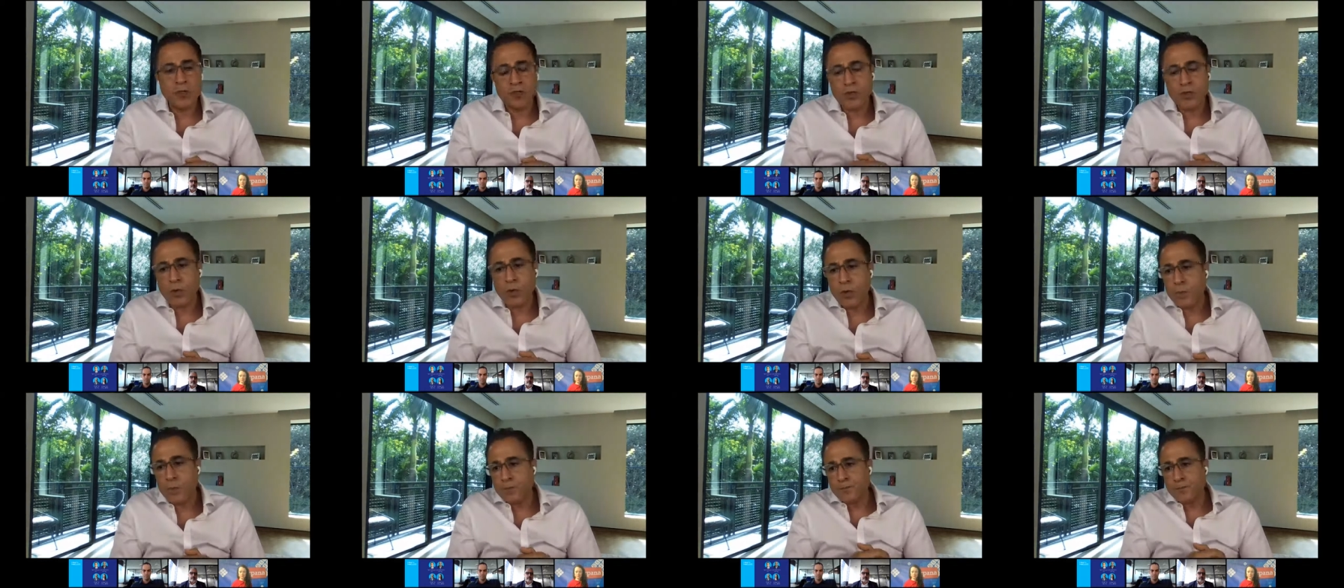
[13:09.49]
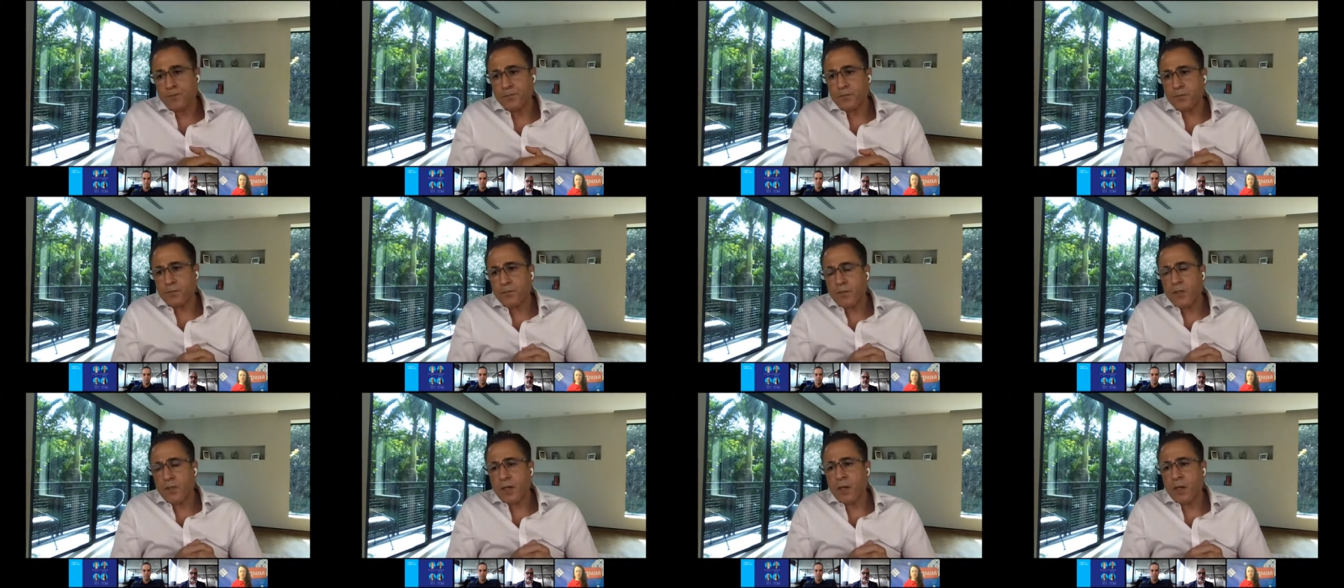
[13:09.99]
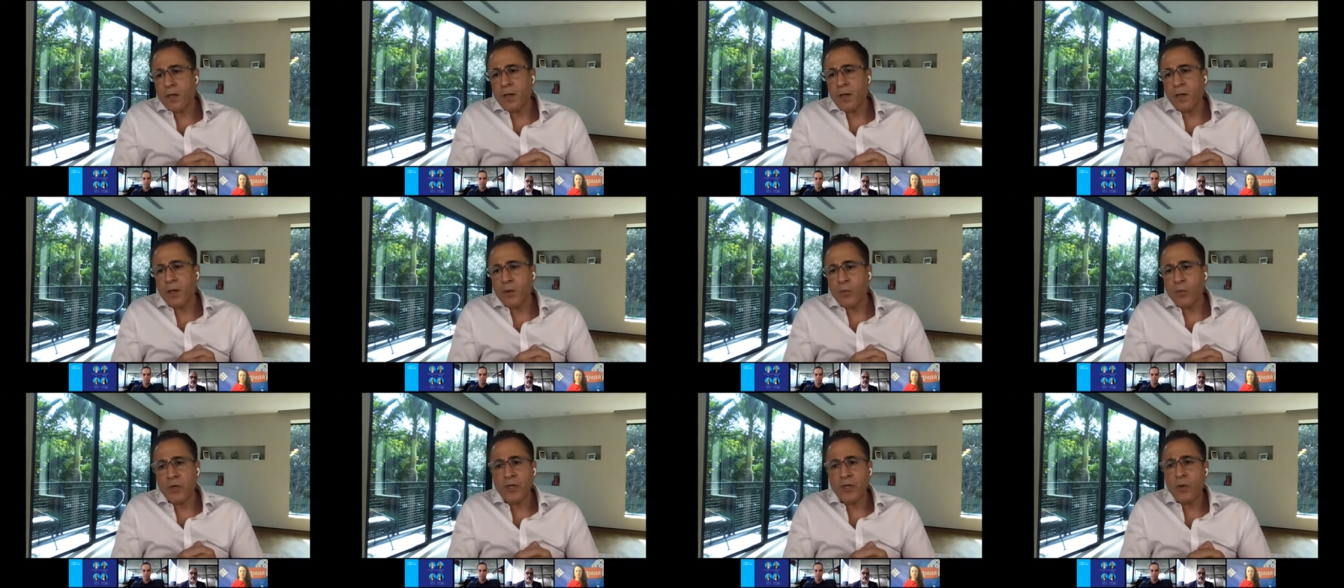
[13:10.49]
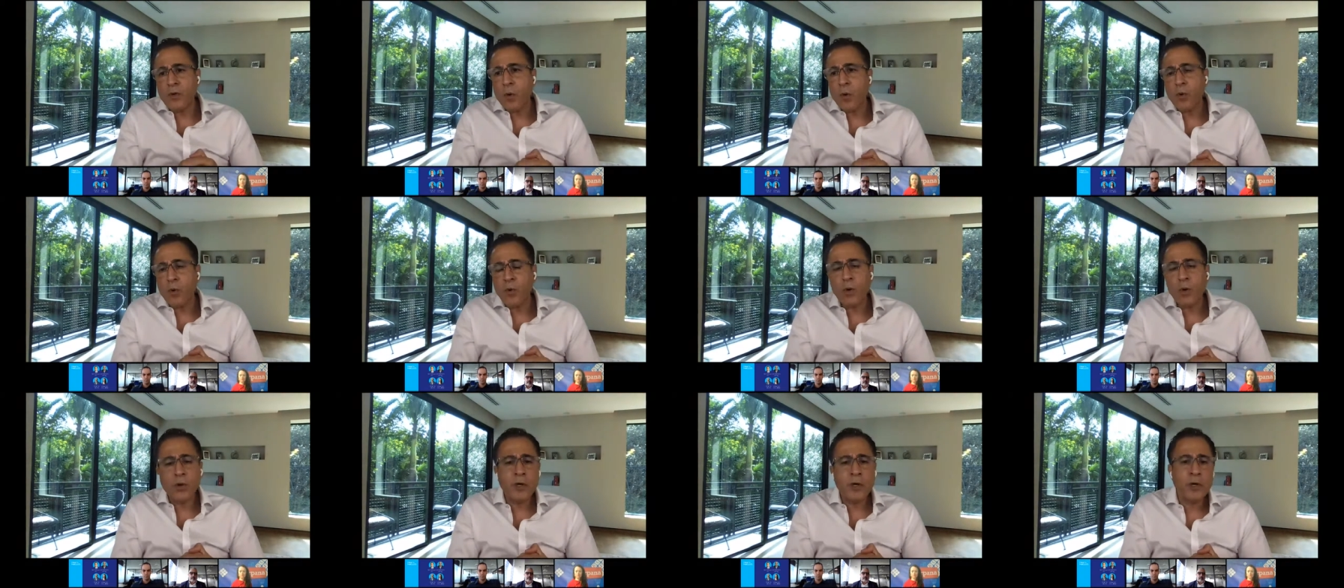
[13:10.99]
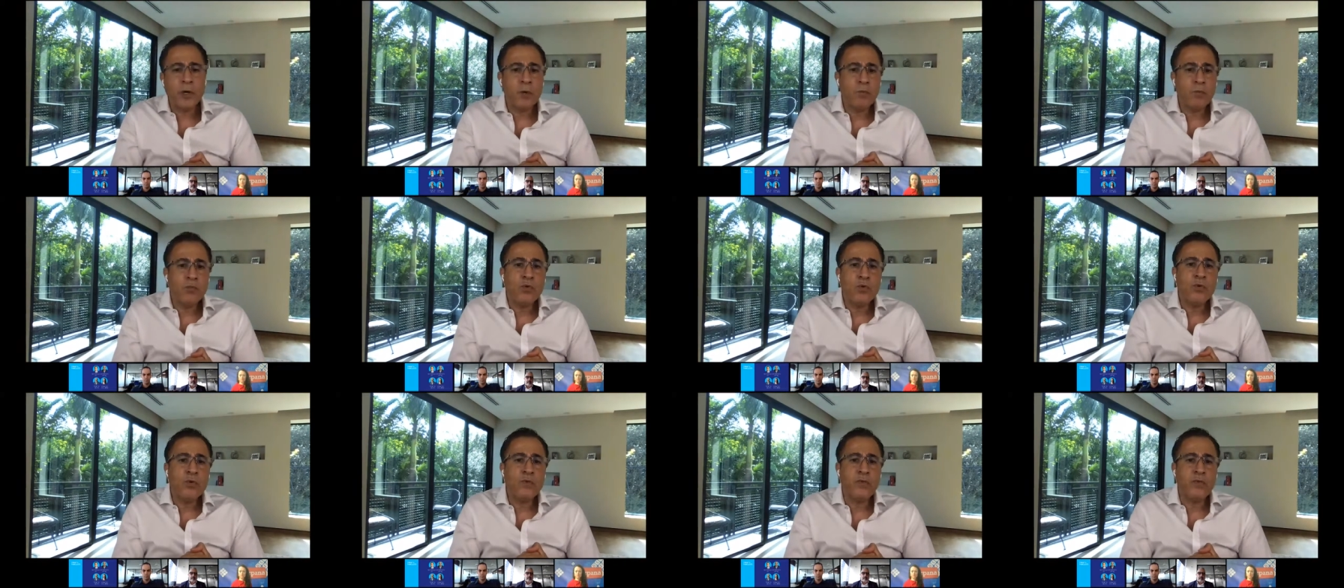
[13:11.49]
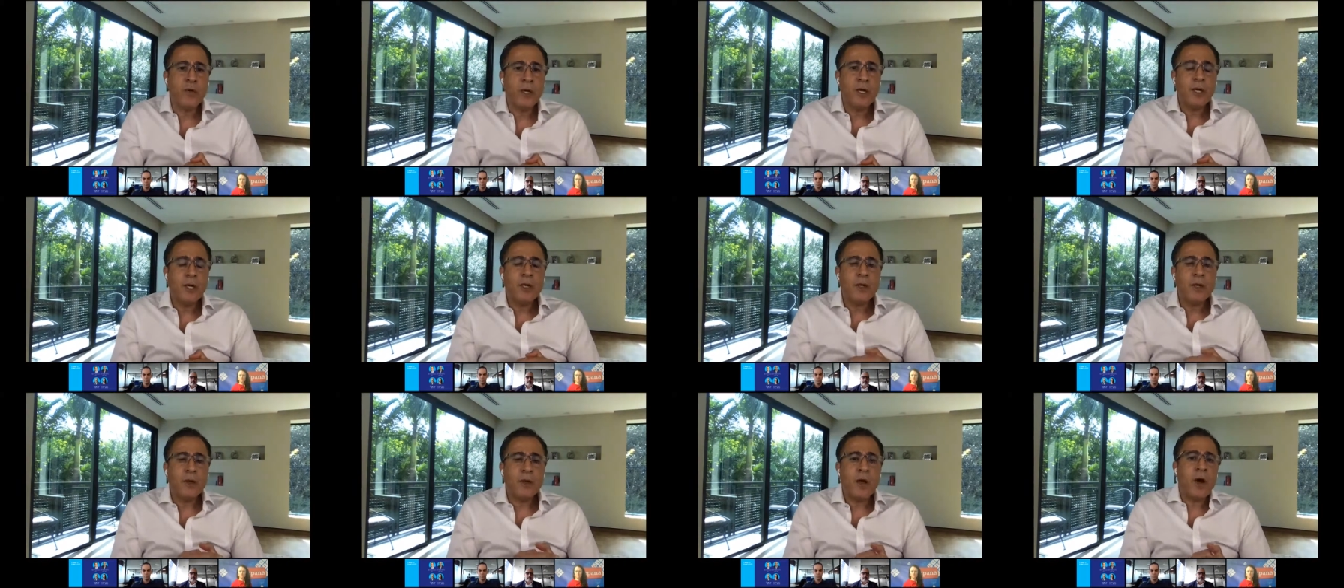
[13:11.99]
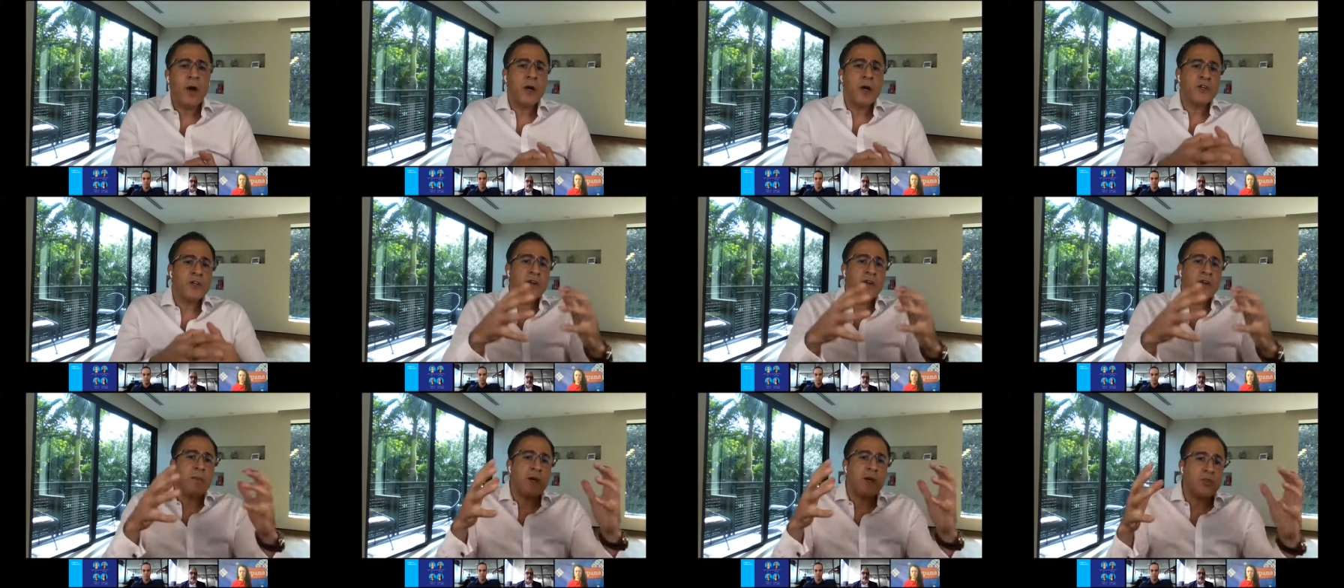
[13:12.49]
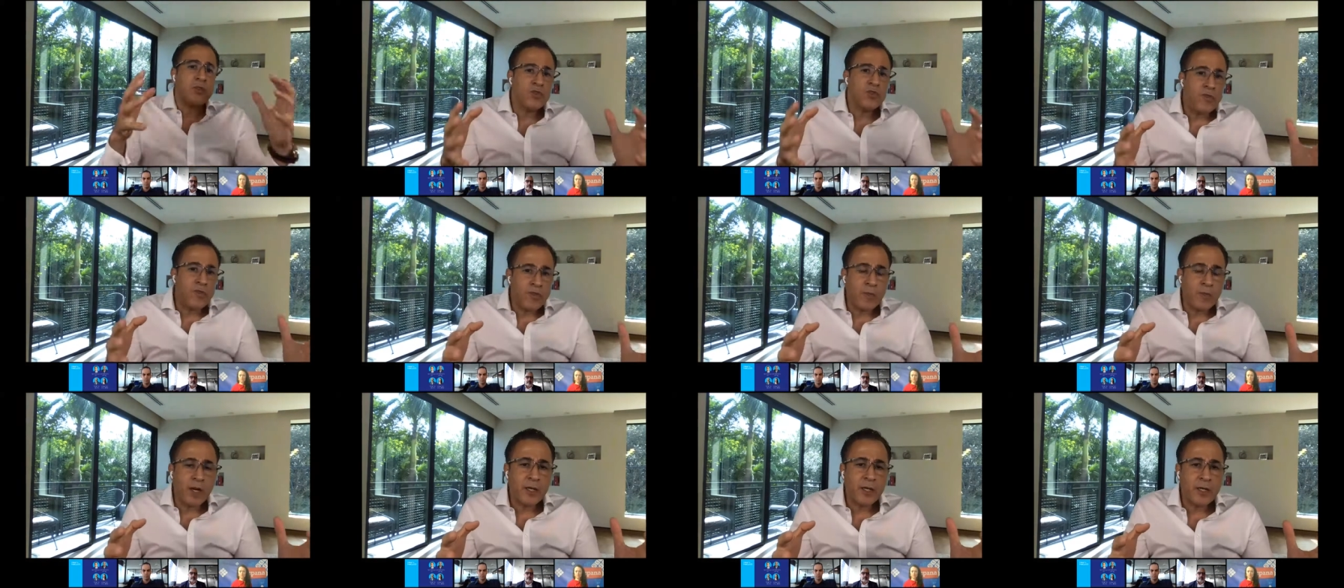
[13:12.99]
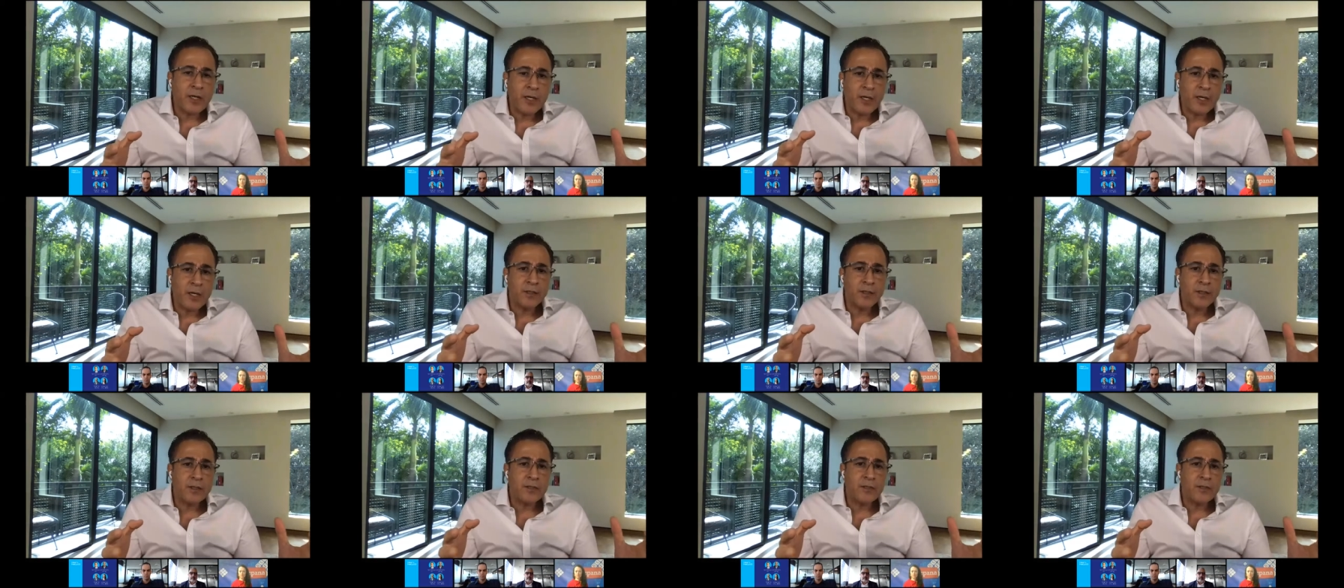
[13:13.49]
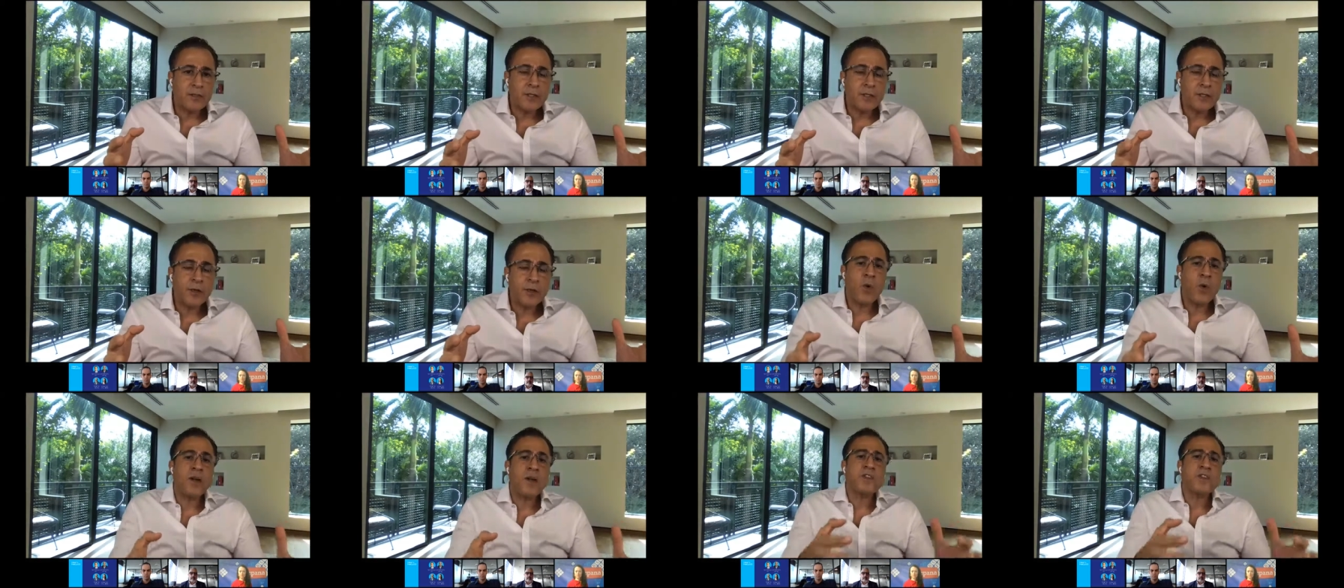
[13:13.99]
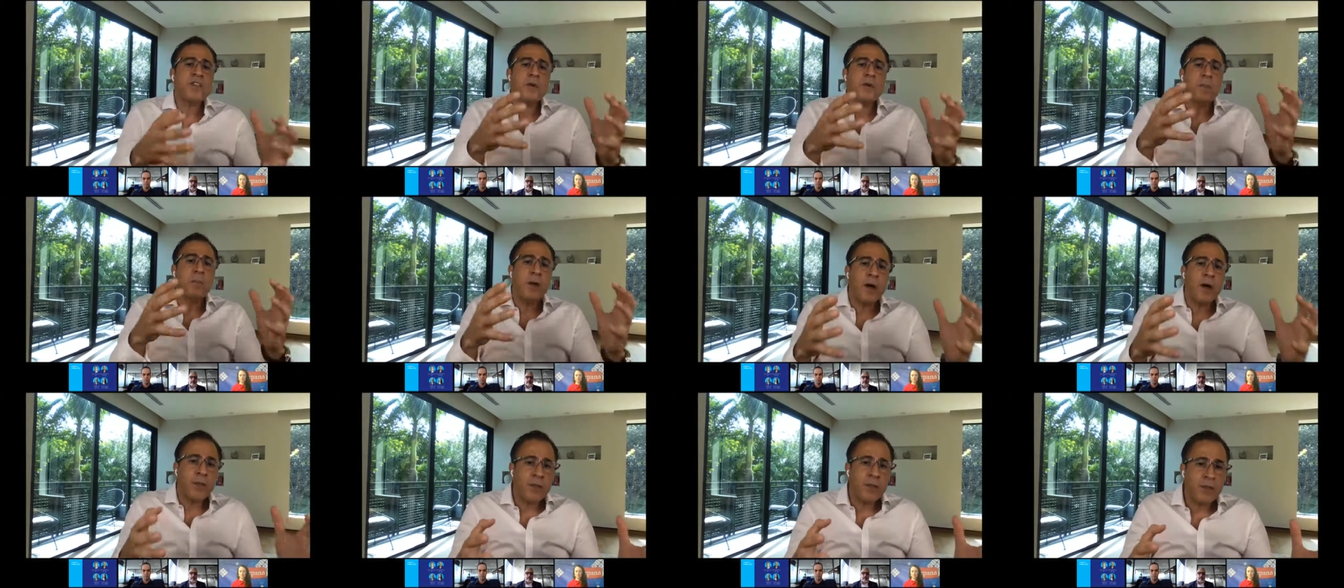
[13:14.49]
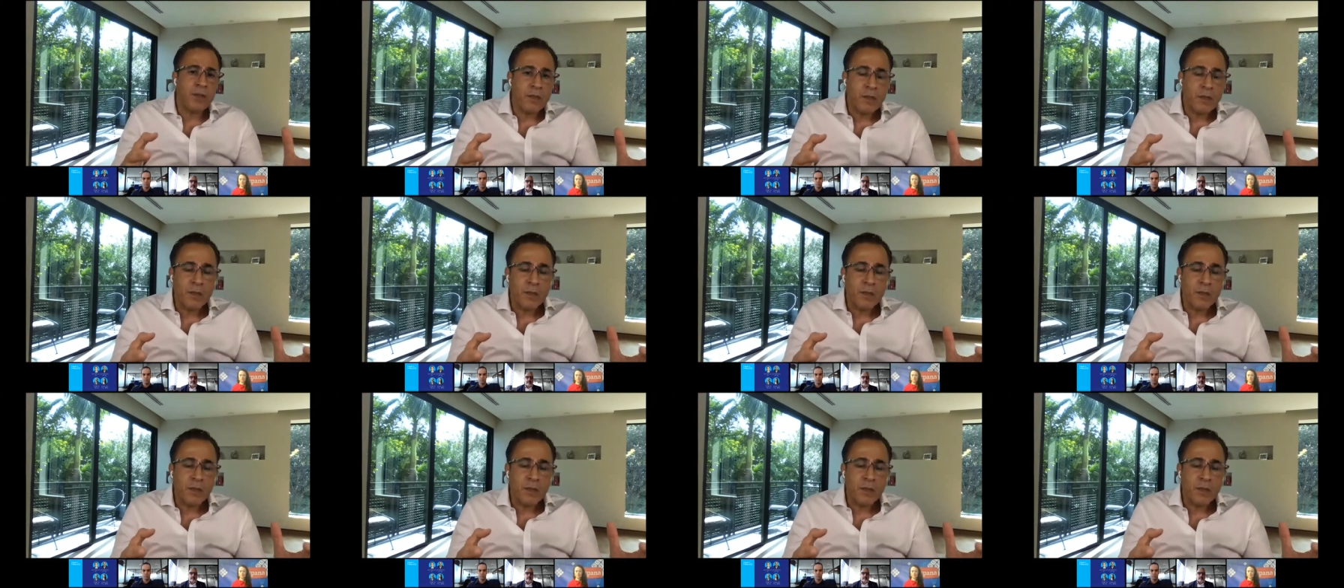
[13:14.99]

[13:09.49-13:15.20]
So we no longer move large amounts of monies once a month.